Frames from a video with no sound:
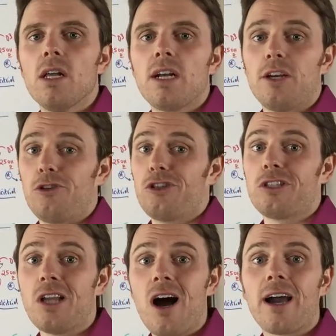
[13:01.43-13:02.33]
because you're just
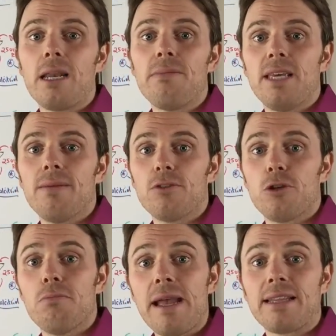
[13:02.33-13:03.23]
not going to be able to
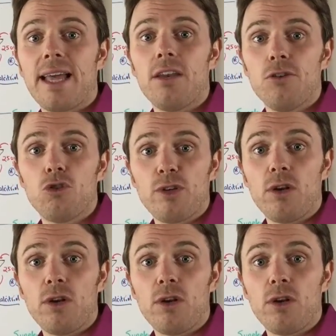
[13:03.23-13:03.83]
make that nutrient